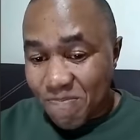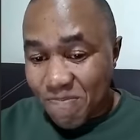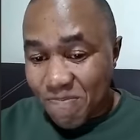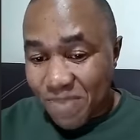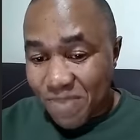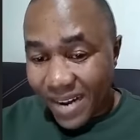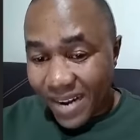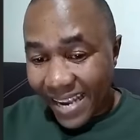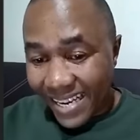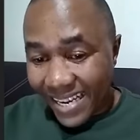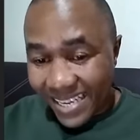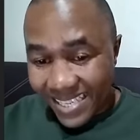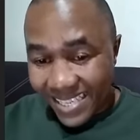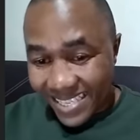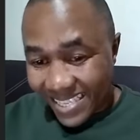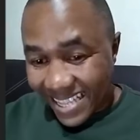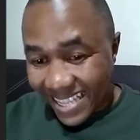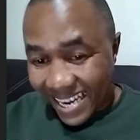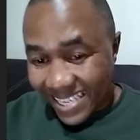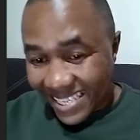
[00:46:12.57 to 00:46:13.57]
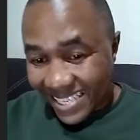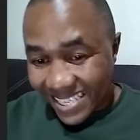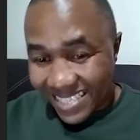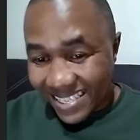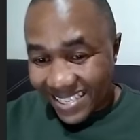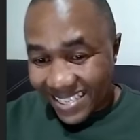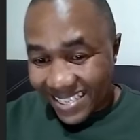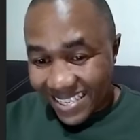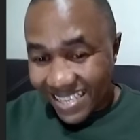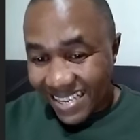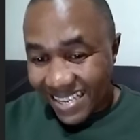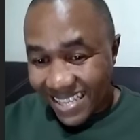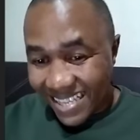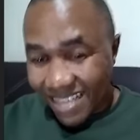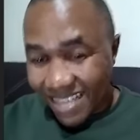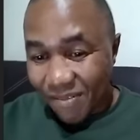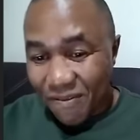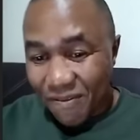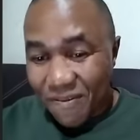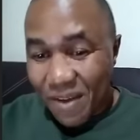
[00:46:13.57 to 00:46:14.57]
breakage that is in the
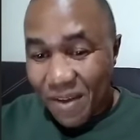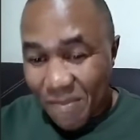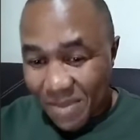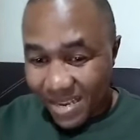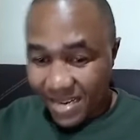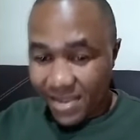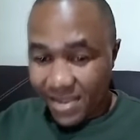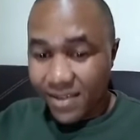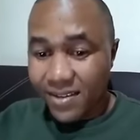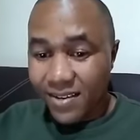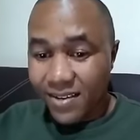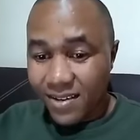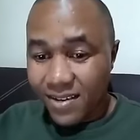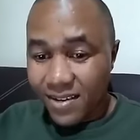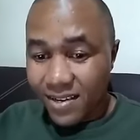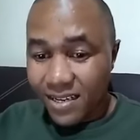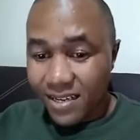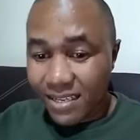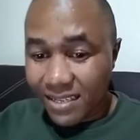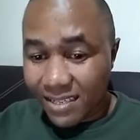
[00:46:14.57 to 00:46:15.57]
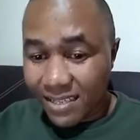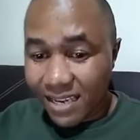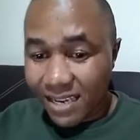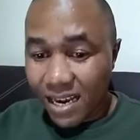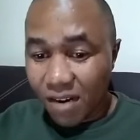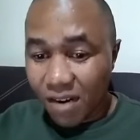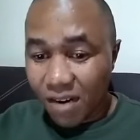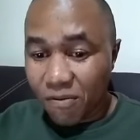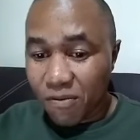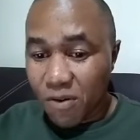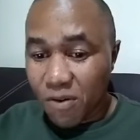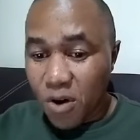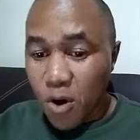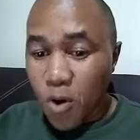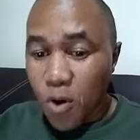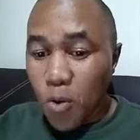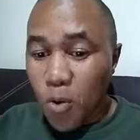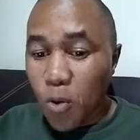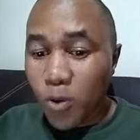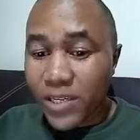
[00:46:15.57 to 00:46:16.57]
family itself,
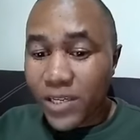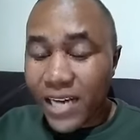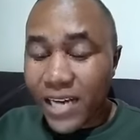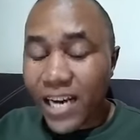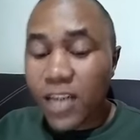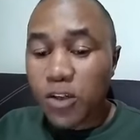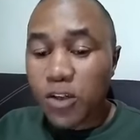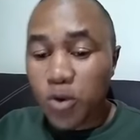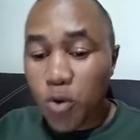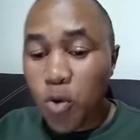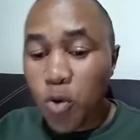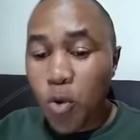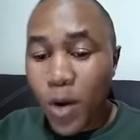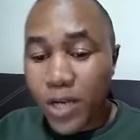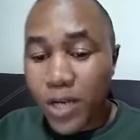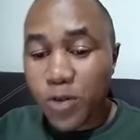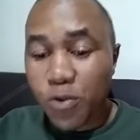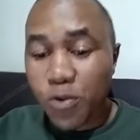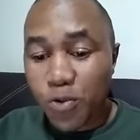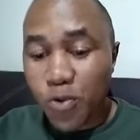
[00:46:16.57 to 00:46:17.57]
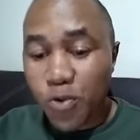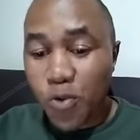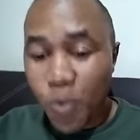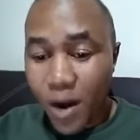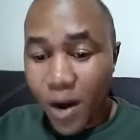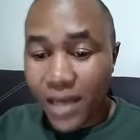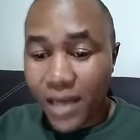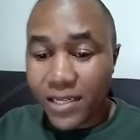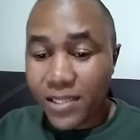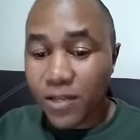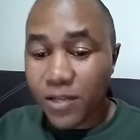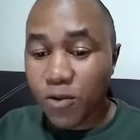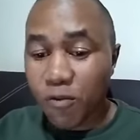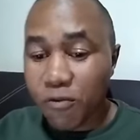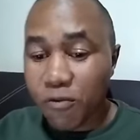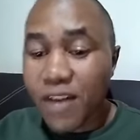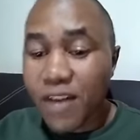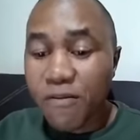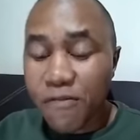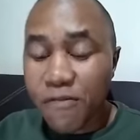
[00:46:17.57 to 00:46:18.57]
who tells who what to do what. You
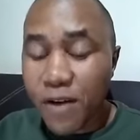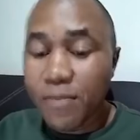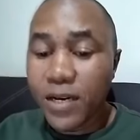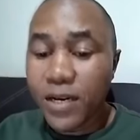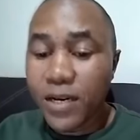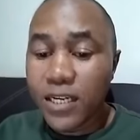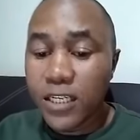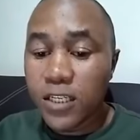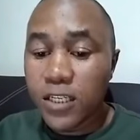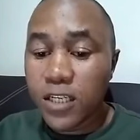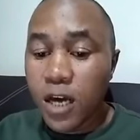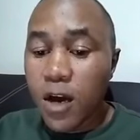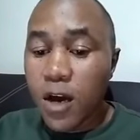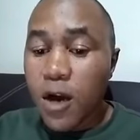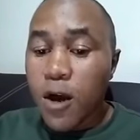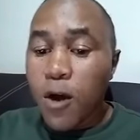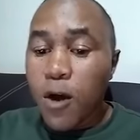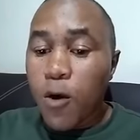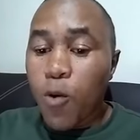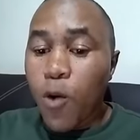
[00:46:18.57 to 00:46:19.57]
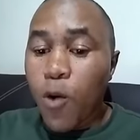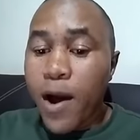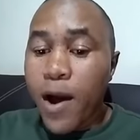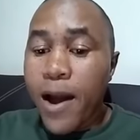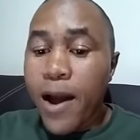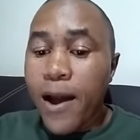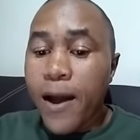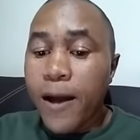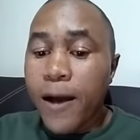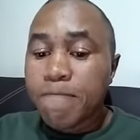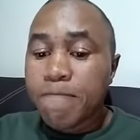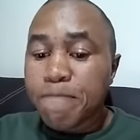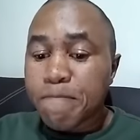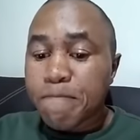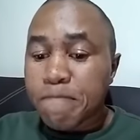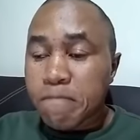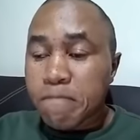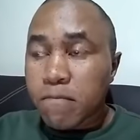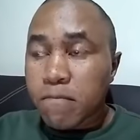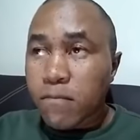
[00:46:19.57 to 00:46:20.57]
find families where
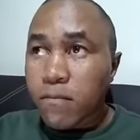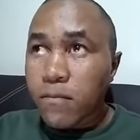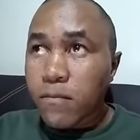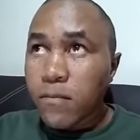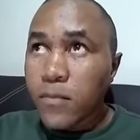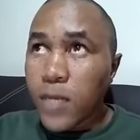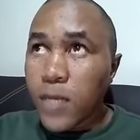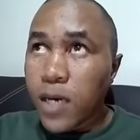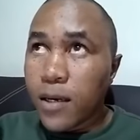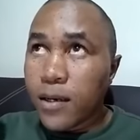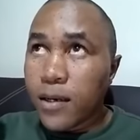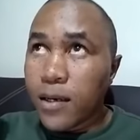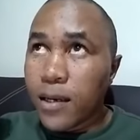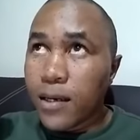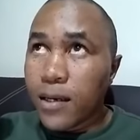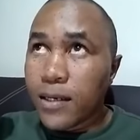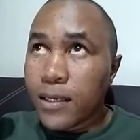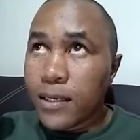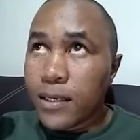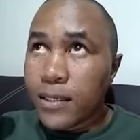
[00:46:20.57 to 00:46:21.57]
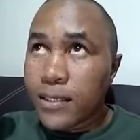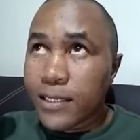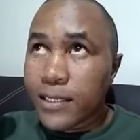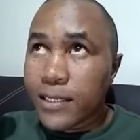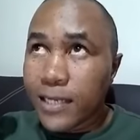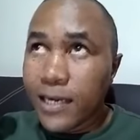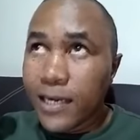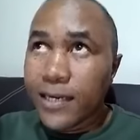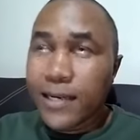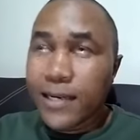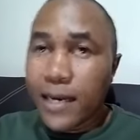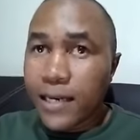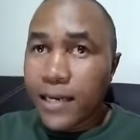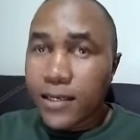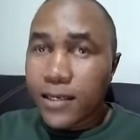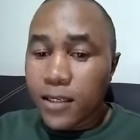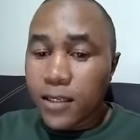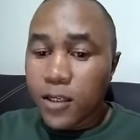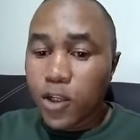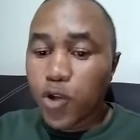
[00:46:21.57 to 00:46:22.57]

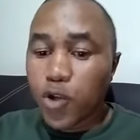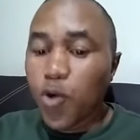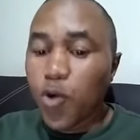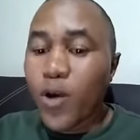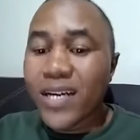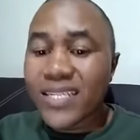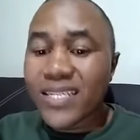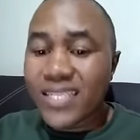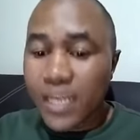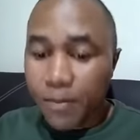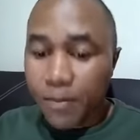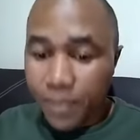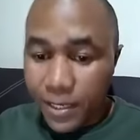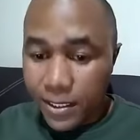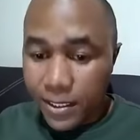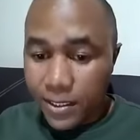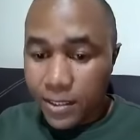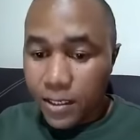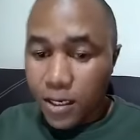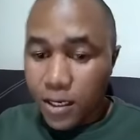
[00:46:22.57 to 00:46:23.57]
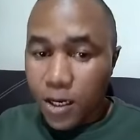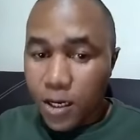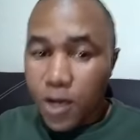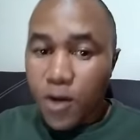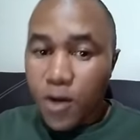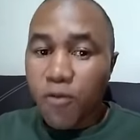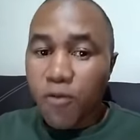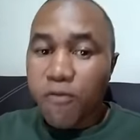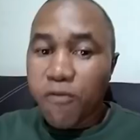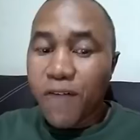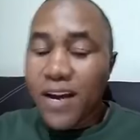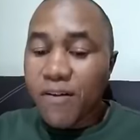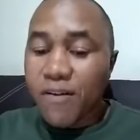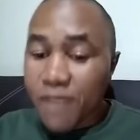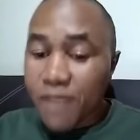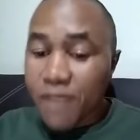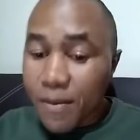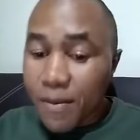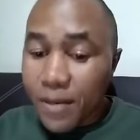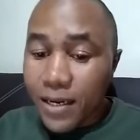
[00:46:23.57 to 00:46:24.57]
children do as they please. You find
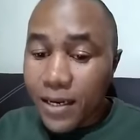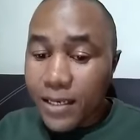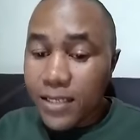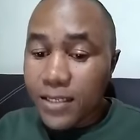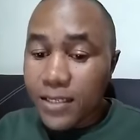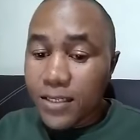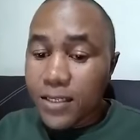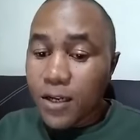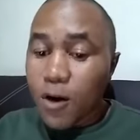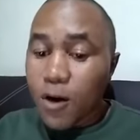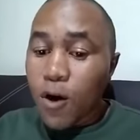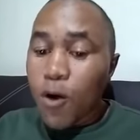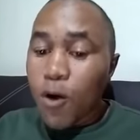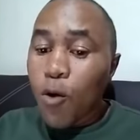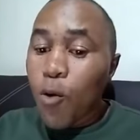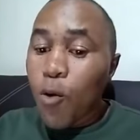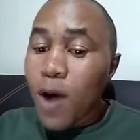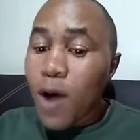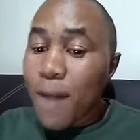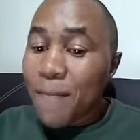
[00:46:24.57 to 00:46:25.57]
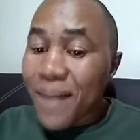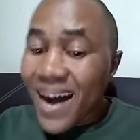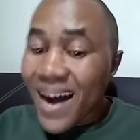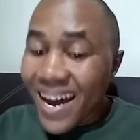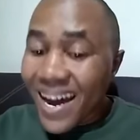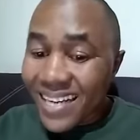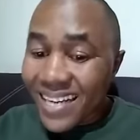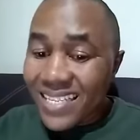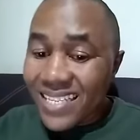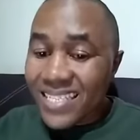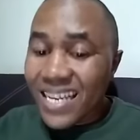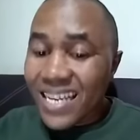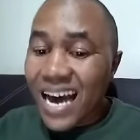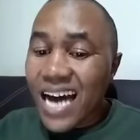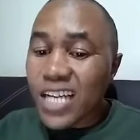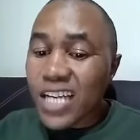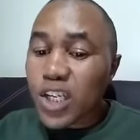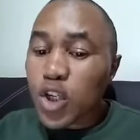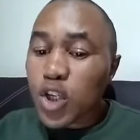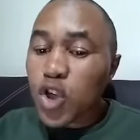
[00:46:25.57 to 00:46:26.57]
families where parents are
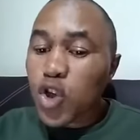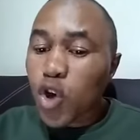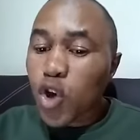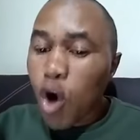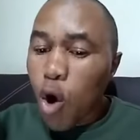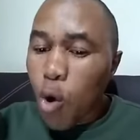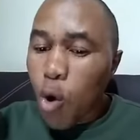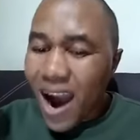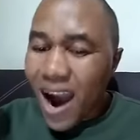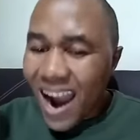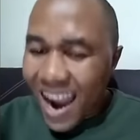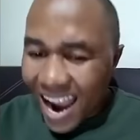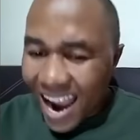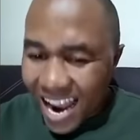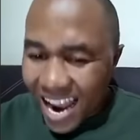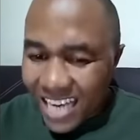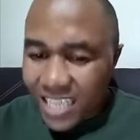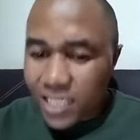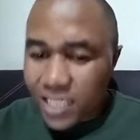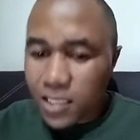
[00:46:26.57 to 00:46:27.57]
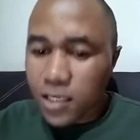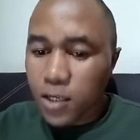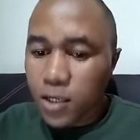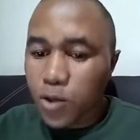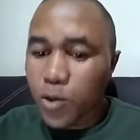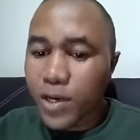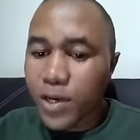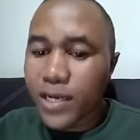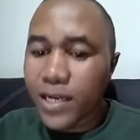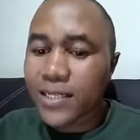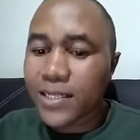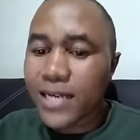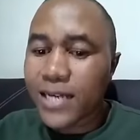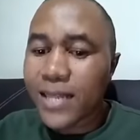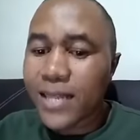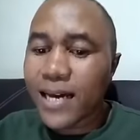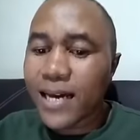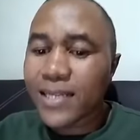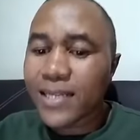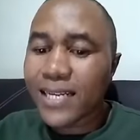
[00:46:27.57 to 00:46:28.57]
so harsh to an
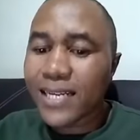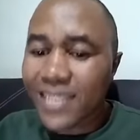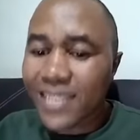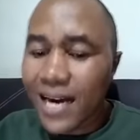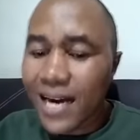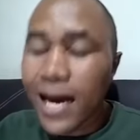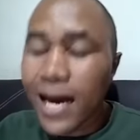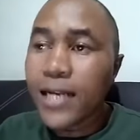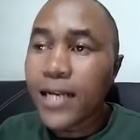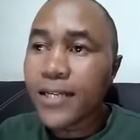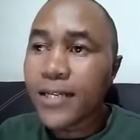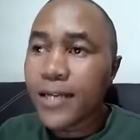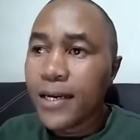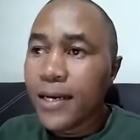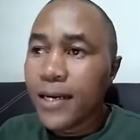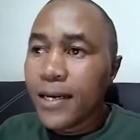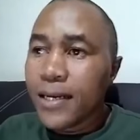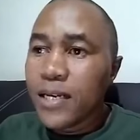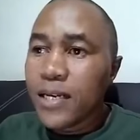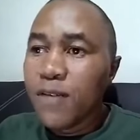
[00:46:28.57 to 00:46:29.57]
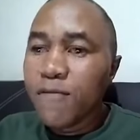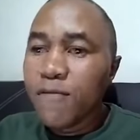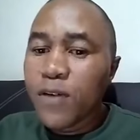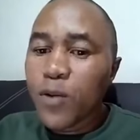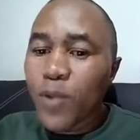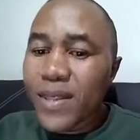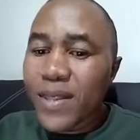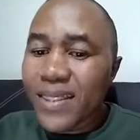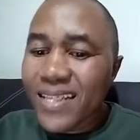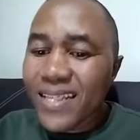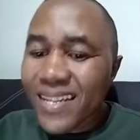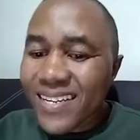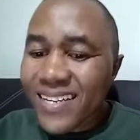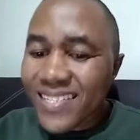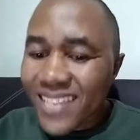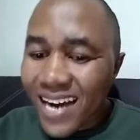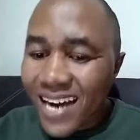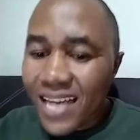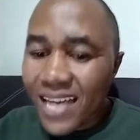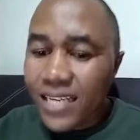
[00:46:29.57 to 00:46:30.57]
extent that the child even when this
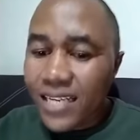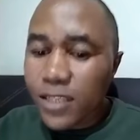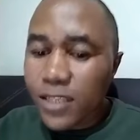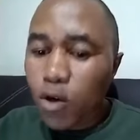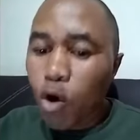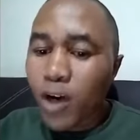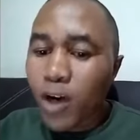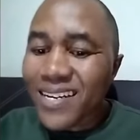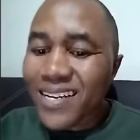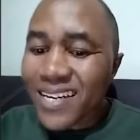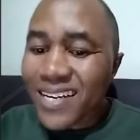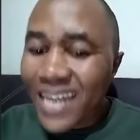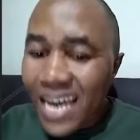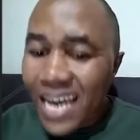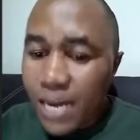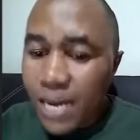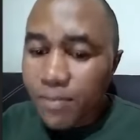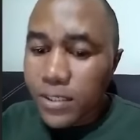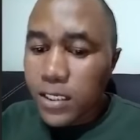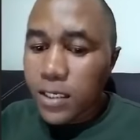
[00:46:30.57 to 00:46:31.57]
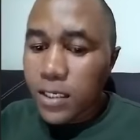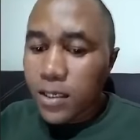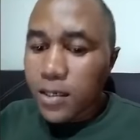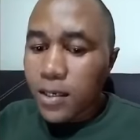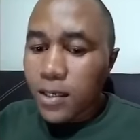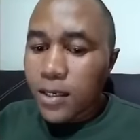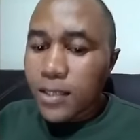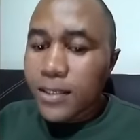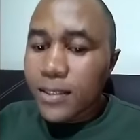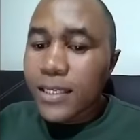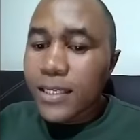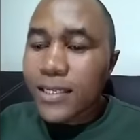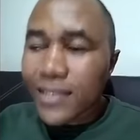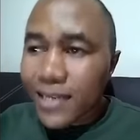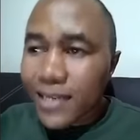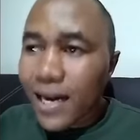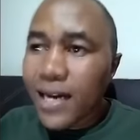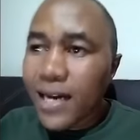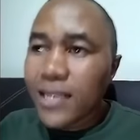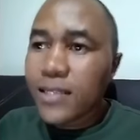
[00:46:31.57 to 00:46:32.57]
child got raped, this
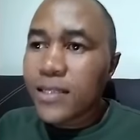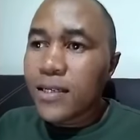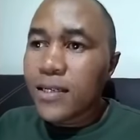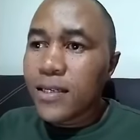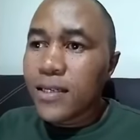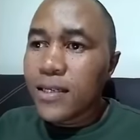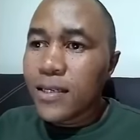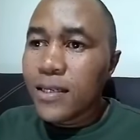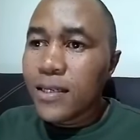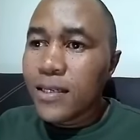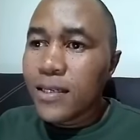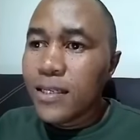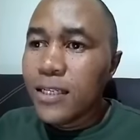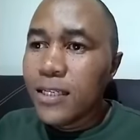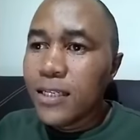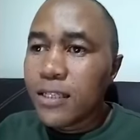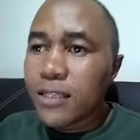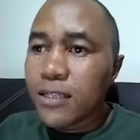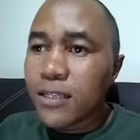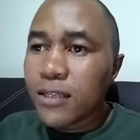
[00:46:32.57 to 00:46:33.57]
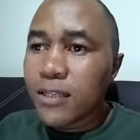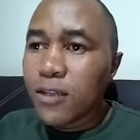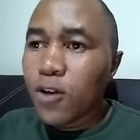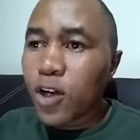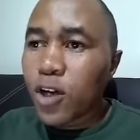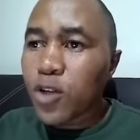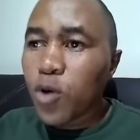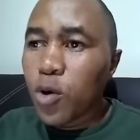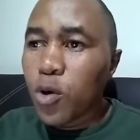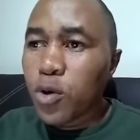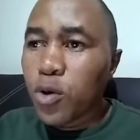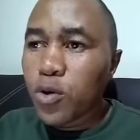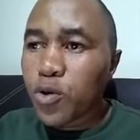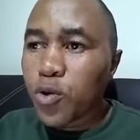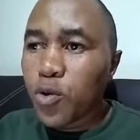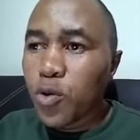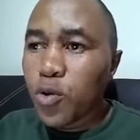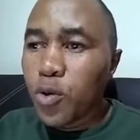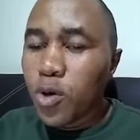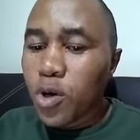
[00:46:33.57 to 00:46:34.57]
child is not going
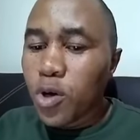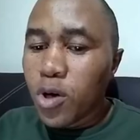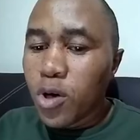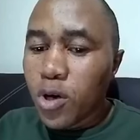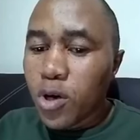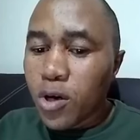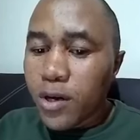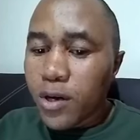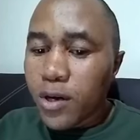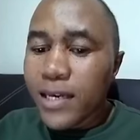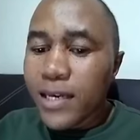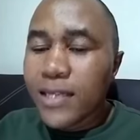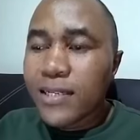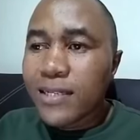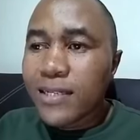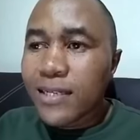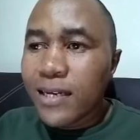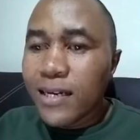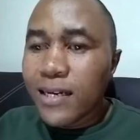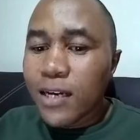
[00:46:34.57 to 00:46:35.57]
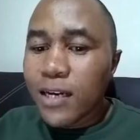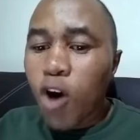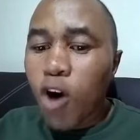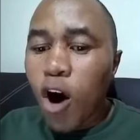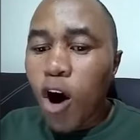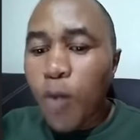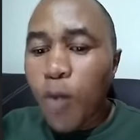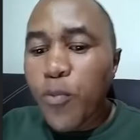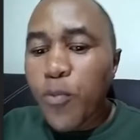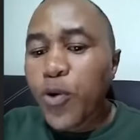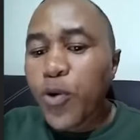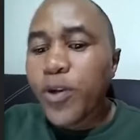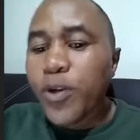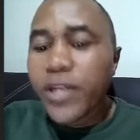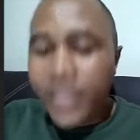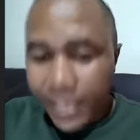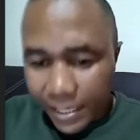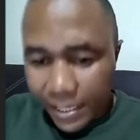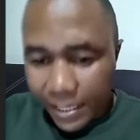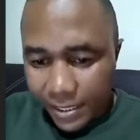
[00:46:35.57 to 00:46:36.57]
to easily
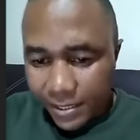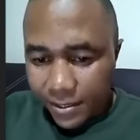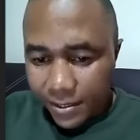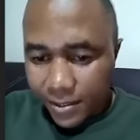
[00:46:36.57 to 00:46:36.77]
communicate